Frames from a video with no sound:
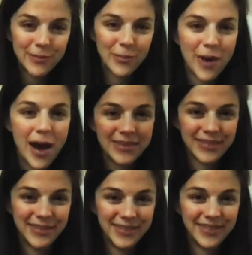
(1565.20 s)
I've smoked pot
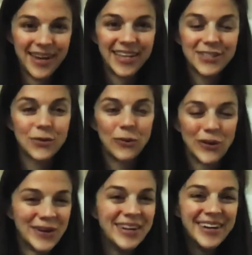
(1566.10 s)
since high
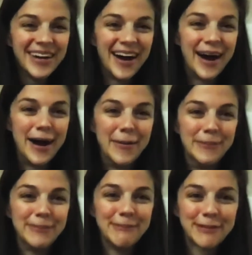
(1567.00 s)
school.
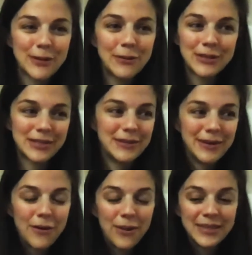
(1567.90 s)
So just,
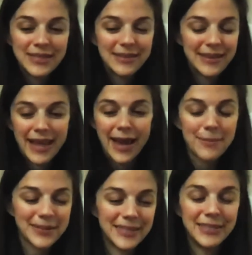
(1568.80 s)
once the
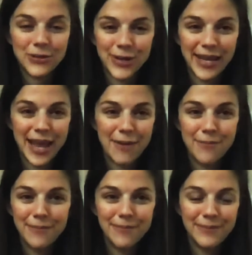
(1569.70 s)
cannabis industry
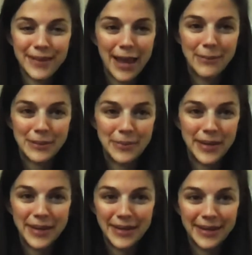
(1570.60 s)
came to
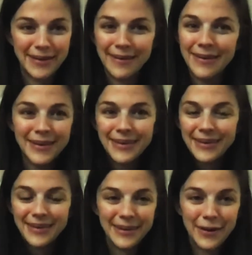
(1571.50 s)
be, and,
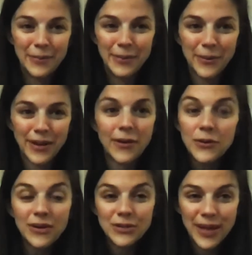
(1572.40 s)
people were like, oh,
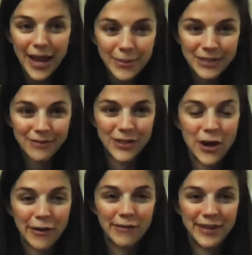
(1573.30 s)
do you want to do cannabis
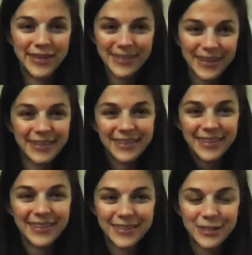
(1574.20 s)
photography? It's like,
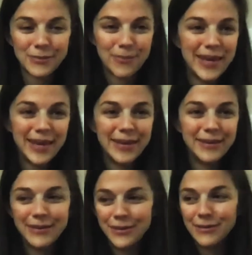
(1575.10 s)
it's just
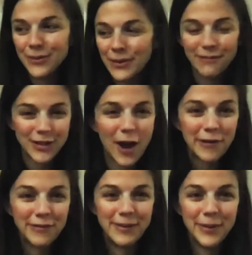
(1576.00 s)
me doing
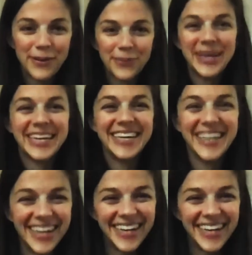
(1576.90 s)
photography, but with weed.